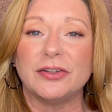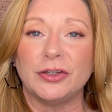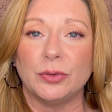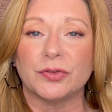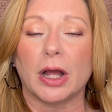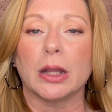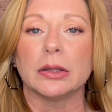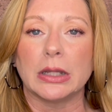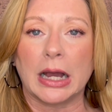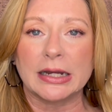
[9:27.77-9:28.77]
to use a
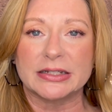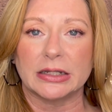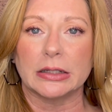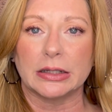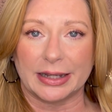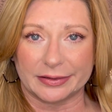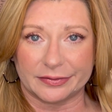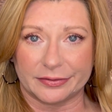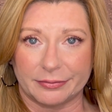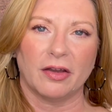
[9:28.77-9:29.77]
lot
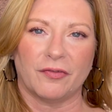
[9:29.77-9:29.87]
less.